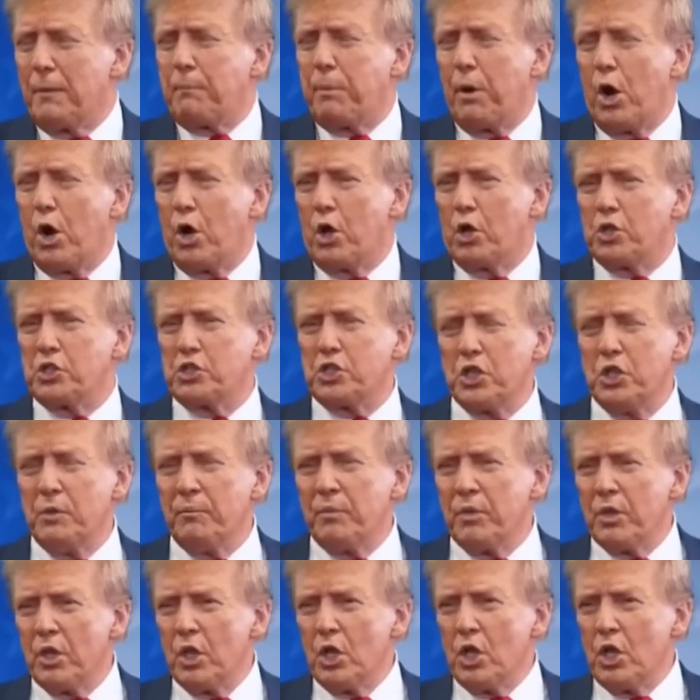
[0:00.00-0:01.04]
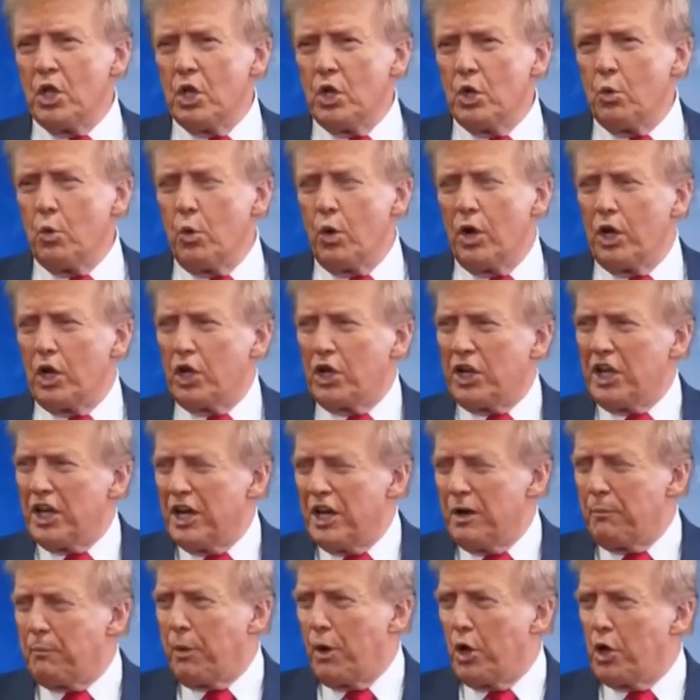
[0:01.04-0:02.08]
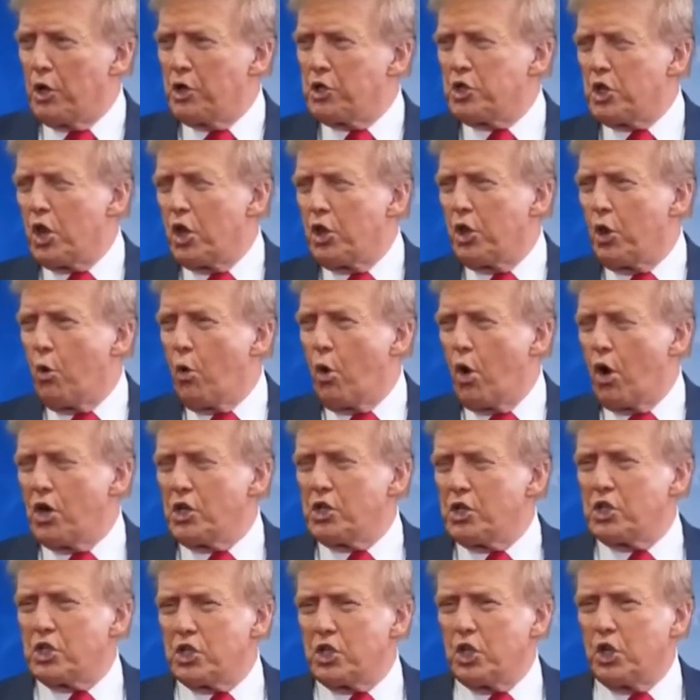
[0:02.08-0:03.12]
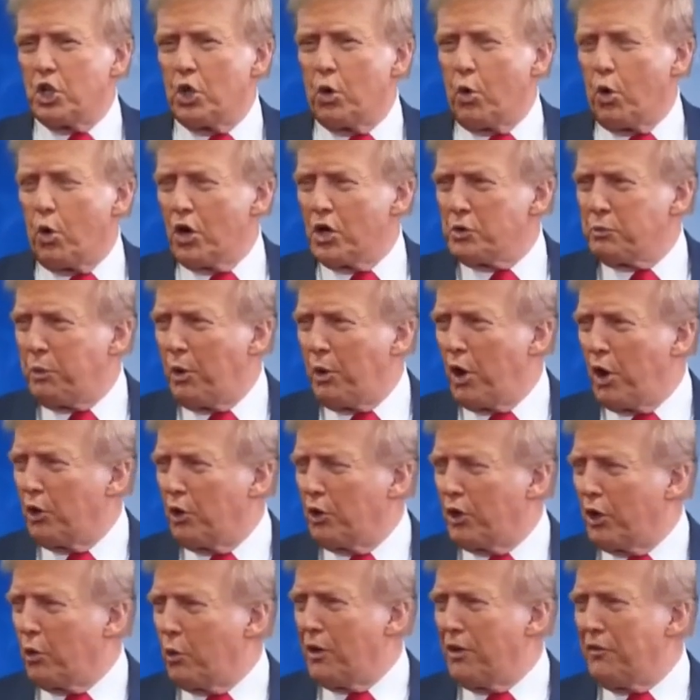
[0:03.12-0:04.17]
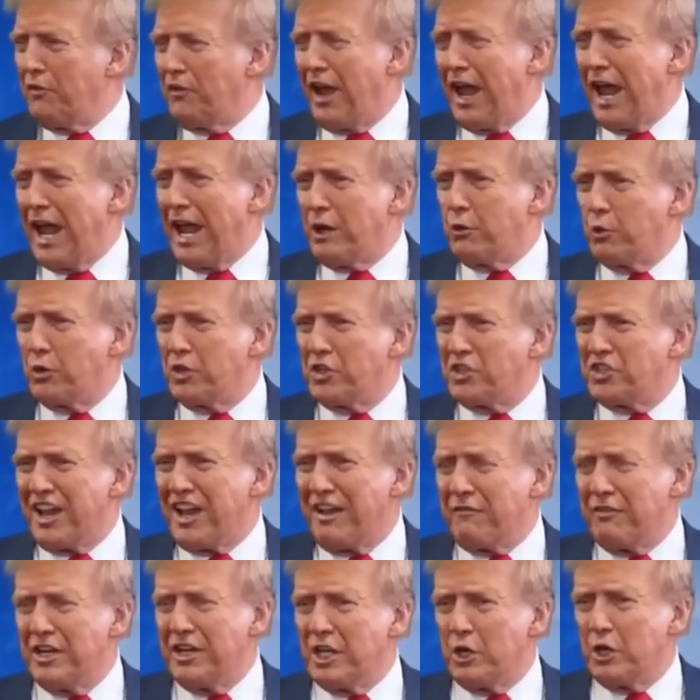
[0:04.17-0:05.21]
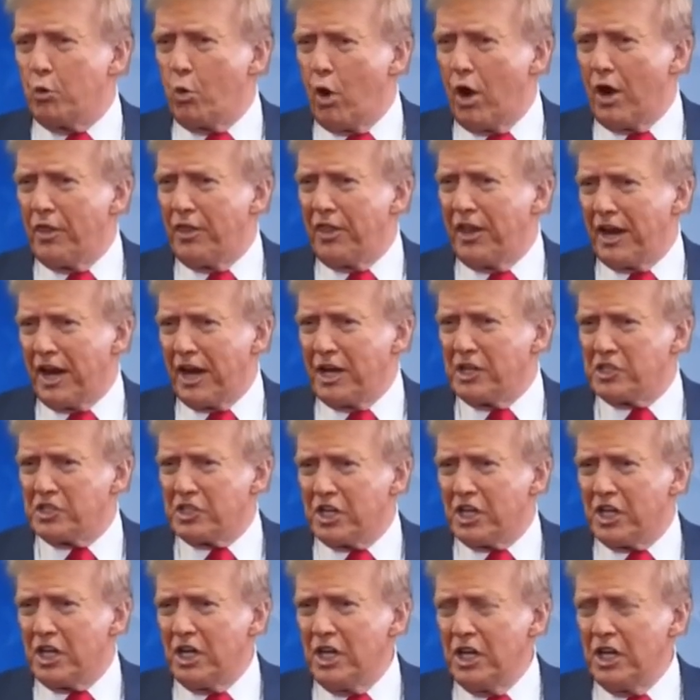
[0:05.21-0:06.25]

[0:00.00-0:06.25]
We're looking at polls. The worst poll that we've had was 71 that I see.